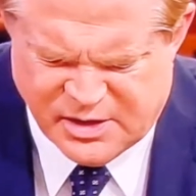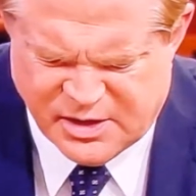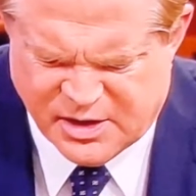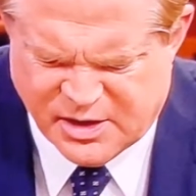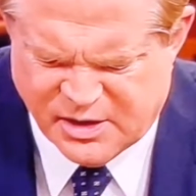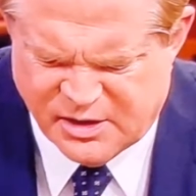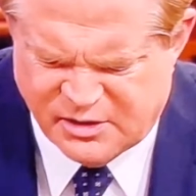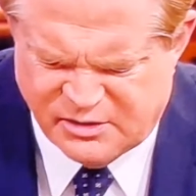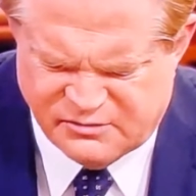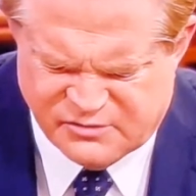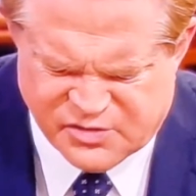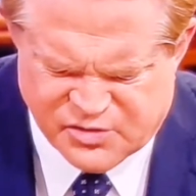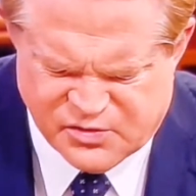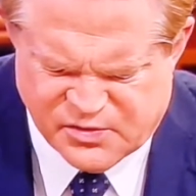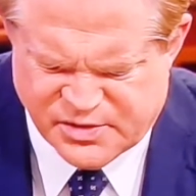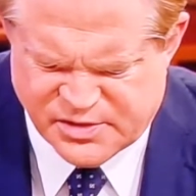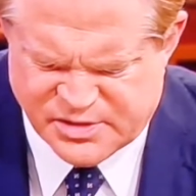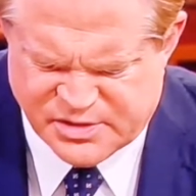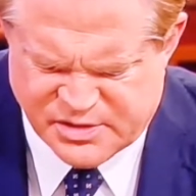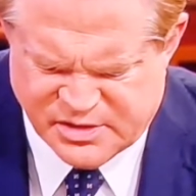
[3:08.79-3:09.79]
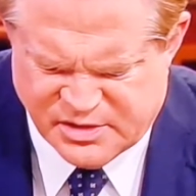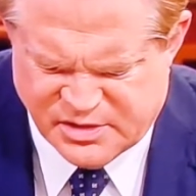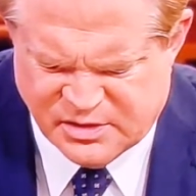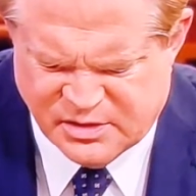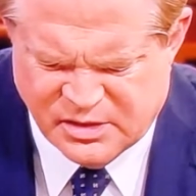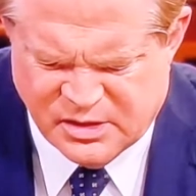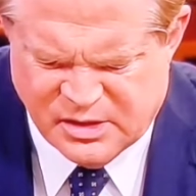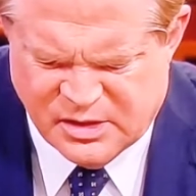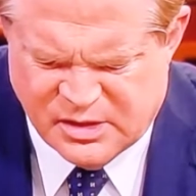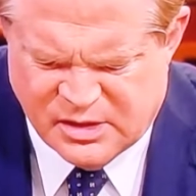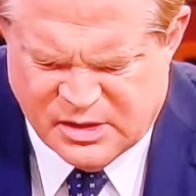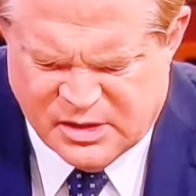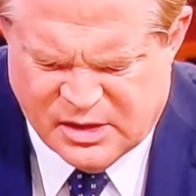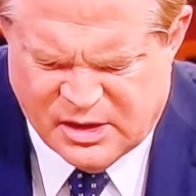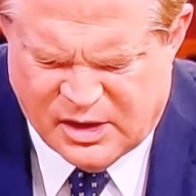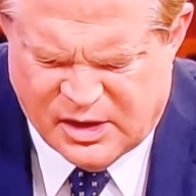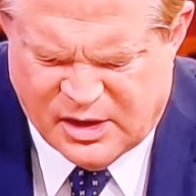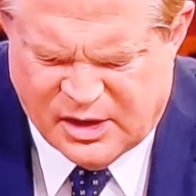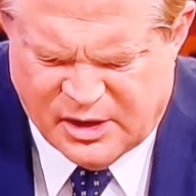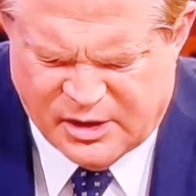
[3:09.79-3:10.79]
Any kind of twisting,
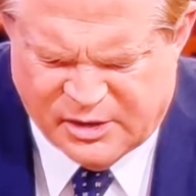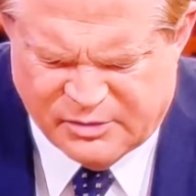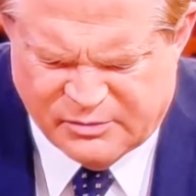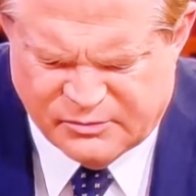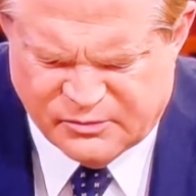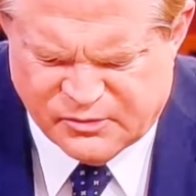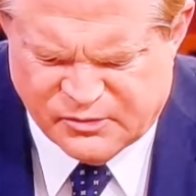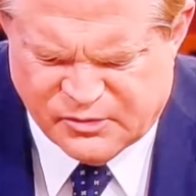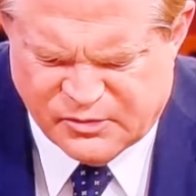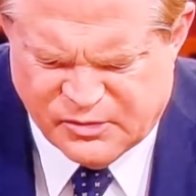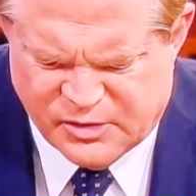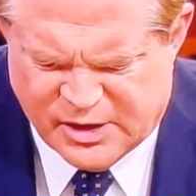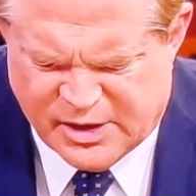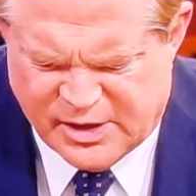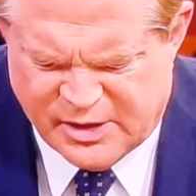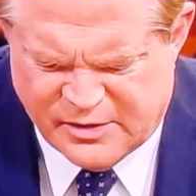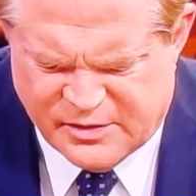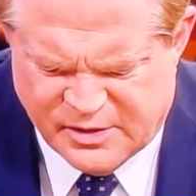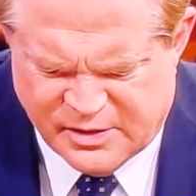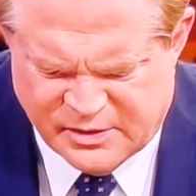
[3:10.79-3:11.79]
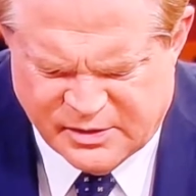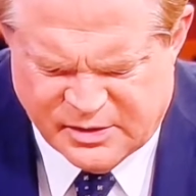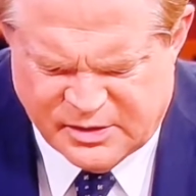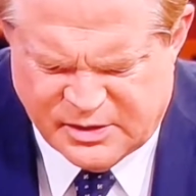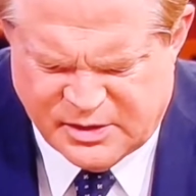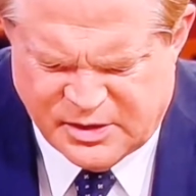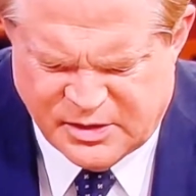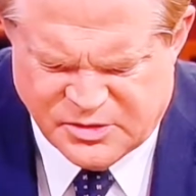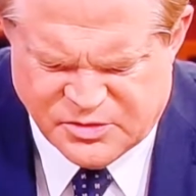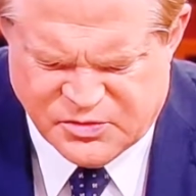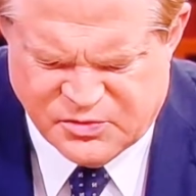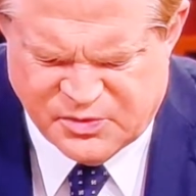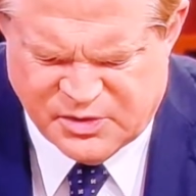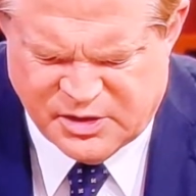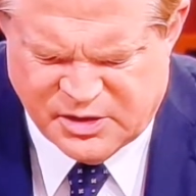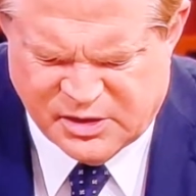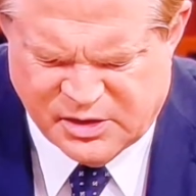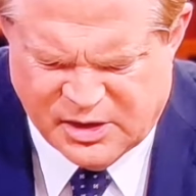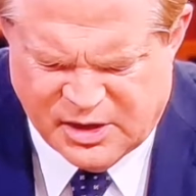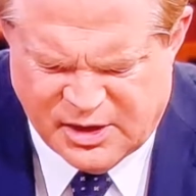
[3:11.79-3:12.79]
um, anything that needs
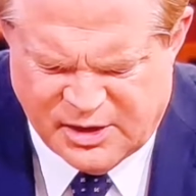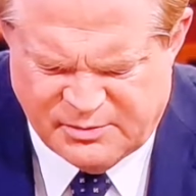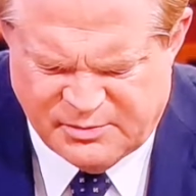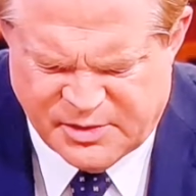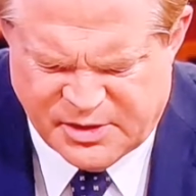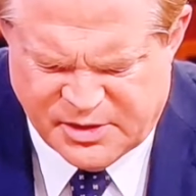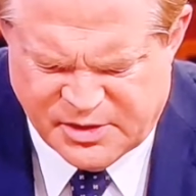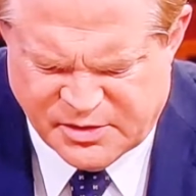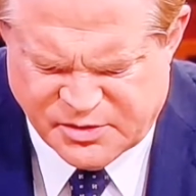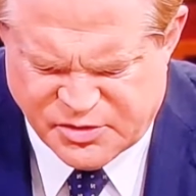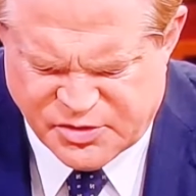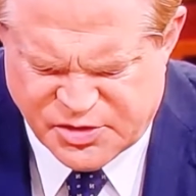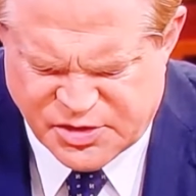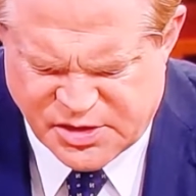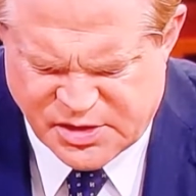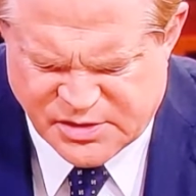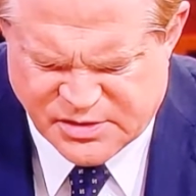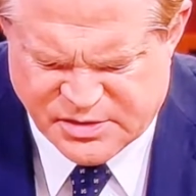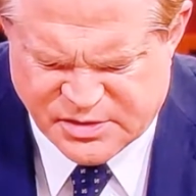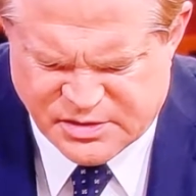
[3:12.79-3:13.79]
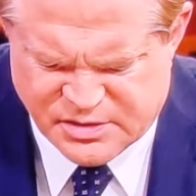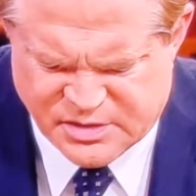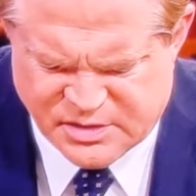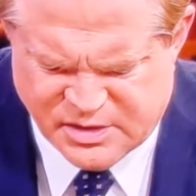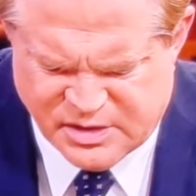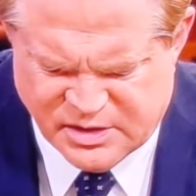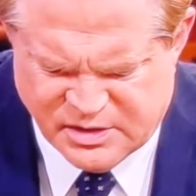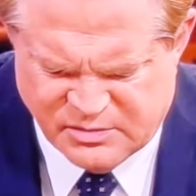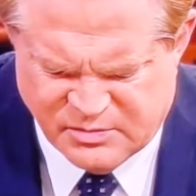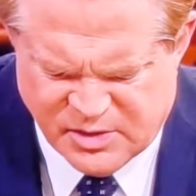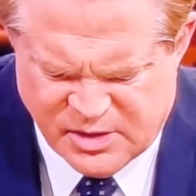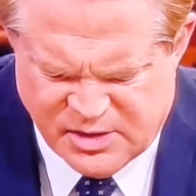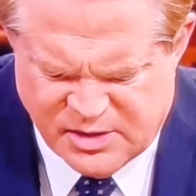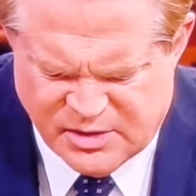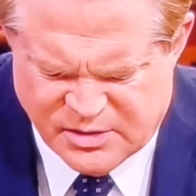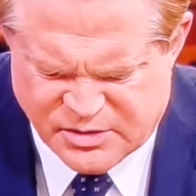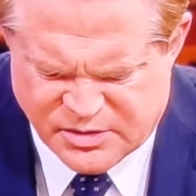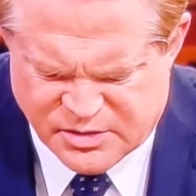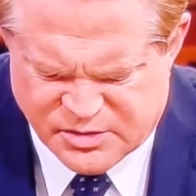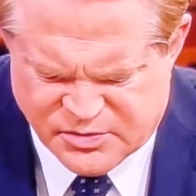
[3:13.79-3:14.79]
realignment in Jesus' name,
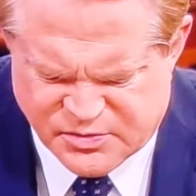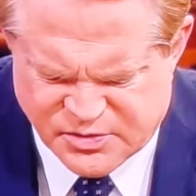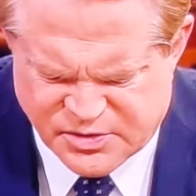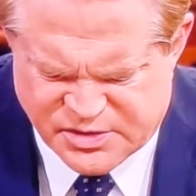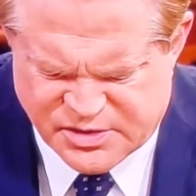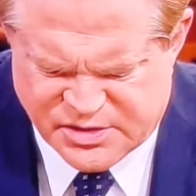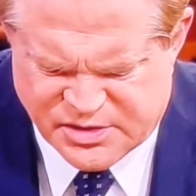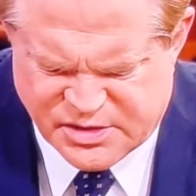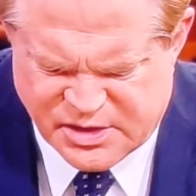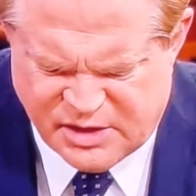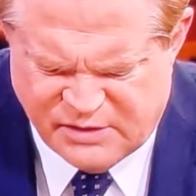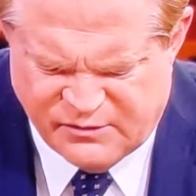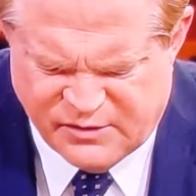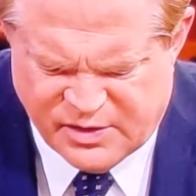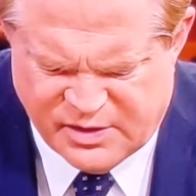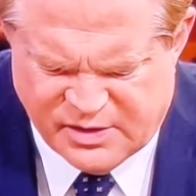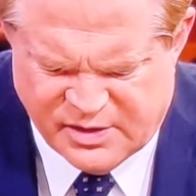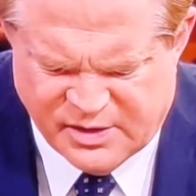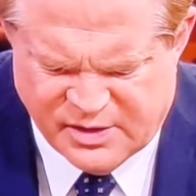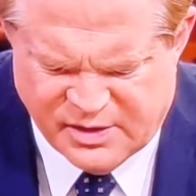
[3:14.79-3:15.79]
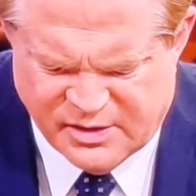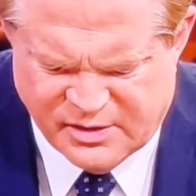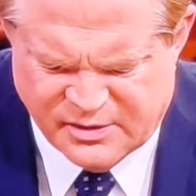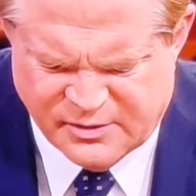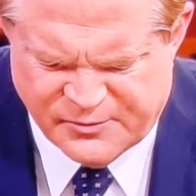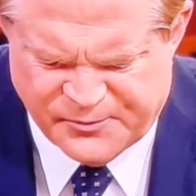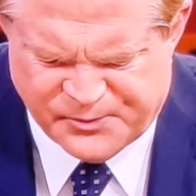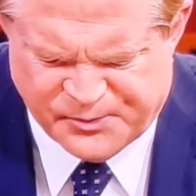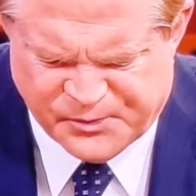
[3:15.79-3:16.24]
just receive it now.